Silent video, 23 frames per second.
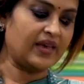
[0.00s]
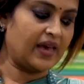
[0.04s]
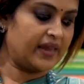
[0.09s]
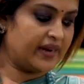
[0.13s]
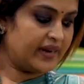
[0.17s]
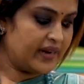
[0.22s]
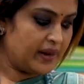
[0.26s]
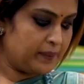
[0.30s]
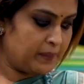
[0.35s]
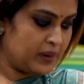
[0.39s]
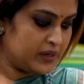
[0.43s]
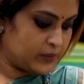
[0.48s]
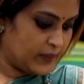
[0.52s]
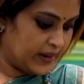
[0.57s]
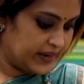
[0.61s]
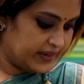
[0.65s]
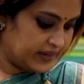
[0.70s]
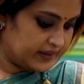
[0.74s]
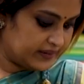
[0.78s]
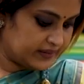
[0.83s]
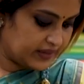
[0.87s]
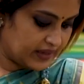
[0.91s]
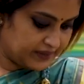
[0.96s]
Saree number
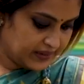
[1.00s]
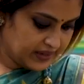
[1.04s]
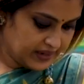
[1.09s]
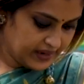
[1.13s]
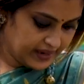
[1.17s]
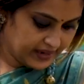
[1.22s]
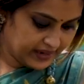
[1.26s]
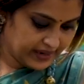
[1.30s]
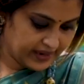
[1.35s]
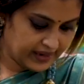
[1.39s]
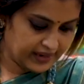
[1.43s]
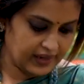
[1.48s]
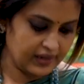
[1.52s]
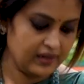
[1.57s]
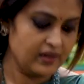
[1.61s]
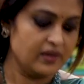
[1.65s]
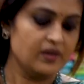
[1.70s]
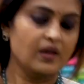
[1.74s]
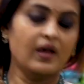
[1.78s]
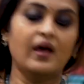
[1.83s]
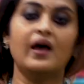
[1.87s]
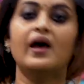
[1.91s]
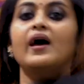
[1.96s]
twenty-seven, again a
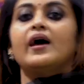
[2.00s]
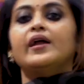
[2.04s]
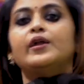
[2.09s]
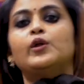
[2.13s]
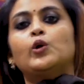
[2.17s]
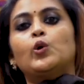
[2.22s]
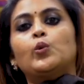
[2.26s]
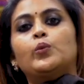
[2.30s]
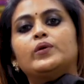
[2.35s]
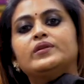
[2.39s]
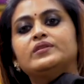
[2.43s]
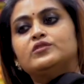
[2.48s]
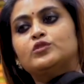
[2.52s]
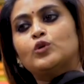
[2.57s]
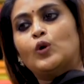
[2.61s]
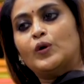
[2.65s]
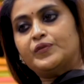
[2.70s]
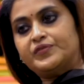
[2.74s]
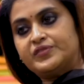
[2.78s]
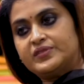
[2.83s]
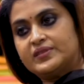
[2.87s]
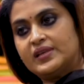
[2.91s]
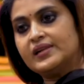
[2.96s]
hand woven
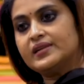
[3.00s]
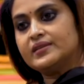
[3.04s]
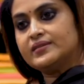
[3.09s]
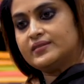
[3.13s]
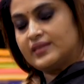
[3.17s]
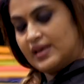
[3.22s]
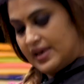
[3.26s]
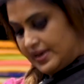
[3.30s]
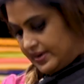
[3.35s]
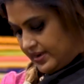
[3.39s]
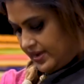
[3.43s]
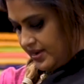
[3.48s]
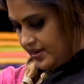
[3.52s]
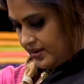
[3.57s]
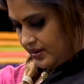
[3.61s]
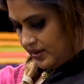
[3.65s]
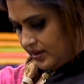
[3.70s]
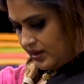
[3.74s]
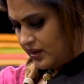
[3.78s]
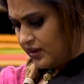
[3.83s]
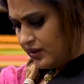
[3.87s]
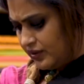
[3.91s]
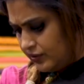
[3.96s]
soft silk saree.
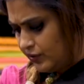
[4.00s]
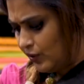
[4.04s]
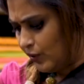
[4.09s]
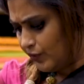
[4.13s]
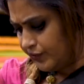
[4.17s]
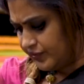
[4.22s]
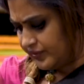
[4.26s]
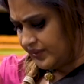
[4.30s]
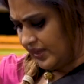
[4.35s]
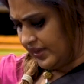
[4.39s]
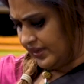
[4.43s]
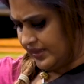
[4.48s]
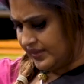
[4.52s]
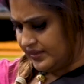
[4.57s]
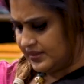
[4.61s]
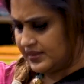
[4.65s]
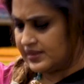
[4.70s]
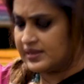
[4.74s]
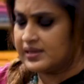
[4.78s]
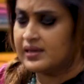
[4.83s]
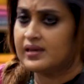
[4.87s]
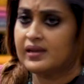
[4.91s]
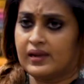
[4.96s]
Soft silk is
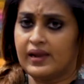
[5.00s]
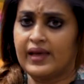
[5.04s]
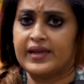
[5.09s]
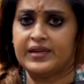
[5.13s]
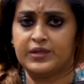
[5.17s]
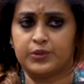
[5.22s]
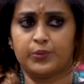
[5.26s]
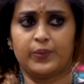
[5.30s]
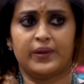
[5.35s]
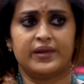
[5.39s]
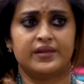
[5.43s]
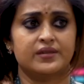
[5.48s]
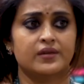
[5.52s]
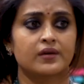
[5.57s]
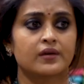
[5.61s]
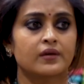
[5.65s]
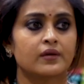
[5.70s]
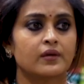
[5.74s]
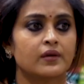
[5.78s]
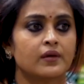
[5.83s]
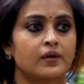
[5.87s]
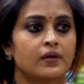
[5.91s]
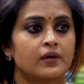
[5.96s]
lightweight.
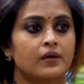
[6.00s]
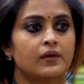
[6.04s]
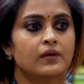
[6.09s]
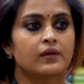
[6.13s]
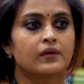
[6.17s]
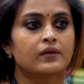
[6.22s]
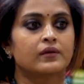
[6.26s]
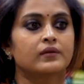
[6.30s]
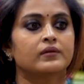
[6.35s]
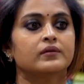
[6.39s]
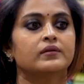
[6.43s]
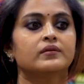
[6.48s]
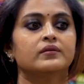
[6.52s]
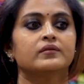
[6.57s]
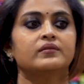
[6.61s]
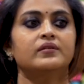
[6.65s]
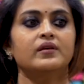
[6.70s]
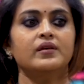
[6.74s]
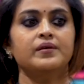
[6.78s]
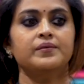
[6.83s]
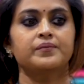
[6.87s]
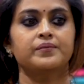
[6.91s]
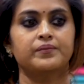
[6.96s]

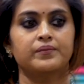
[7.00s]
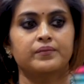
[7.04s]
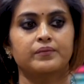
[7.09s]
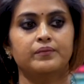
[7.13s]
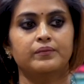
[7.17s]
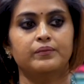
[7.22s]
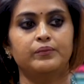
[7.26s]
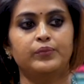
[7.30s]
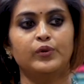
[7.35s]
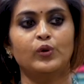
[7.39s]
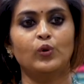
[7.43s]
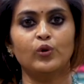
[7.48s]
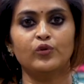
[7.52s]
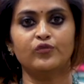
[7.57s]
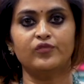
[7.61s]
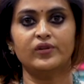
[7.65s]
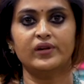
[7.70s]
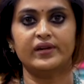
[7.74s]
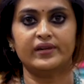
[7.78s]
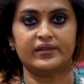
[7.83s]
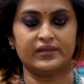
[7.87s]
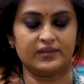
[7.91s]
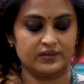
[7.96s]
See,
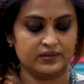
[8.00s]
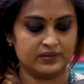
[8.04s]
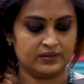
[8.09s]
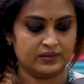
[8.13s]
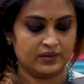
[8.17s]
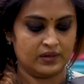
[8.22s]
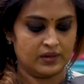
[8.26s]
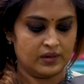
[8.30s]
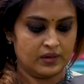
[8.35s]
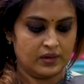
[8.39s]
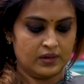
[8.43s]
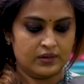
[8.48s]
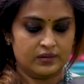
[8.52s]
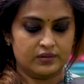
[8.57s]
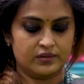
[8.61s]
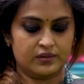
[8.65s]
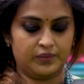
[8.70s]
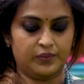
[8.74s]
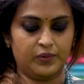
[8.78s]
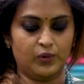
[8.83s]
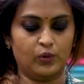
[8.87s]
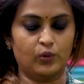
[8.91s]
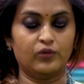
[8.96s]
beautiful it is.
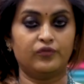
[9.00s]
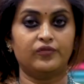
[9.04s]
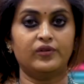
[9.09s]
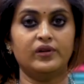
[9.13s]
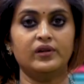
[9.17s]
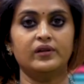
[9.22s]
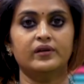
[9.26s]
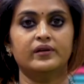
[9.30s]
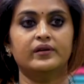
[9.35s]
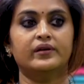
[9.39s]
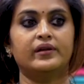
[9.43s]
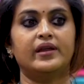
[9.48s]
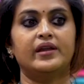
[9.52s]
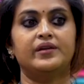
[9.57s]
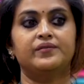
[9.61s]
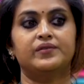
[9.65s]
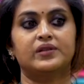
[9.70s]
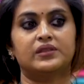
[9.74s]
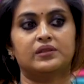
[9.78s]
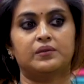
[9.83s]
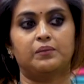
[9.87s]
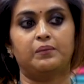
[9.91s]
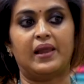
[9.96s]
It's beautiful, green
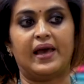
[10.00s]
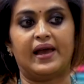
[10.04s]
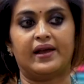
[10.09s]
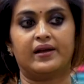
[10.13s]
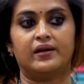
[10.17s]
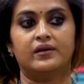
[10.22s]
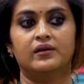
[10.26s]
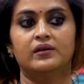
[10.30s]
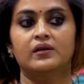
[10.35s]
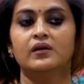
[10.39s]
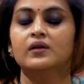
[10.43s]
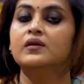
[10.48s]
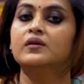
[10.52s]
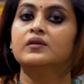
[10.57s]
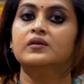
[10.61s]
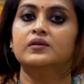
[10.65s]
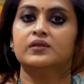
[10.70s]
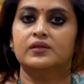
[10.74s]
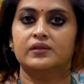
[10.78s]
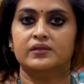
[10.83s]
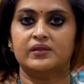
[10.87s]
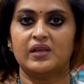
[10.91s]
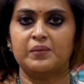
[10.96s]
with black.
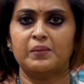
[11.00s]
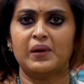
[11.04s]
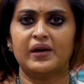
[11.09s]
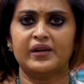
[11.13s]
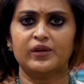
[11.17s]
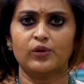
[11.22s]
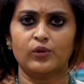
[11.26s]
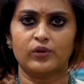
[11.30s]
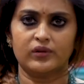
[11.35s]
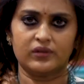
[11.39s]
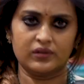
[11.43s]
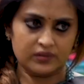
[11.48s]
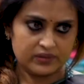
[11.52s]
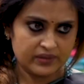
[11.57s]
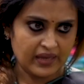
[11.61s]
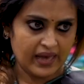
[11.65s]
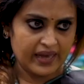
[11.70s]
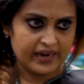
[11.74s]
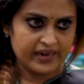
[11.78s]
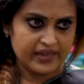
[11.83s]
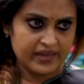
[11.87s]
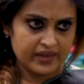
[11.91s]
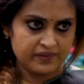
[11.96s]
This is a
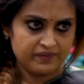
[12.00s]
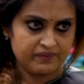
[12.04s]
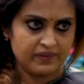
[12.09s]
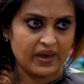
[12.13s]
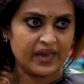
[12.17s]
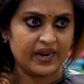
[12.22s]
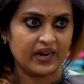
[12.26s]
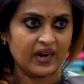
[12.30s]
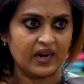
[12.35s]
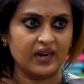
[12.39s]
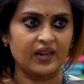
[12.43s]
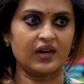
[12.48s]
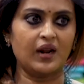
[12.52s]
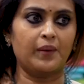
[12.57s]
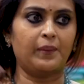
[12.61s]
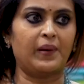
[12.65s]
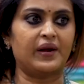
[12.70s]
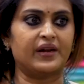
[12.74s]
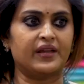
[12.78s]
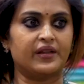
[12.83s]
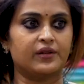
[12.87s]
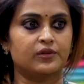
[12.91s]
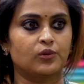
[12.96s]
saree, where color la
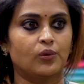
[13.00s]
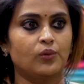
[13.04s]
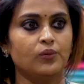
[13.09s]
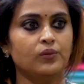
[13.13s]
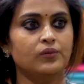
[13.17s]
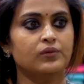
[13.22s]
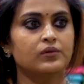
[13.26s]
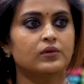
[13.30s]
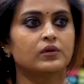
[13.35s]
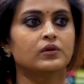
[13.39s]
pannirundhom.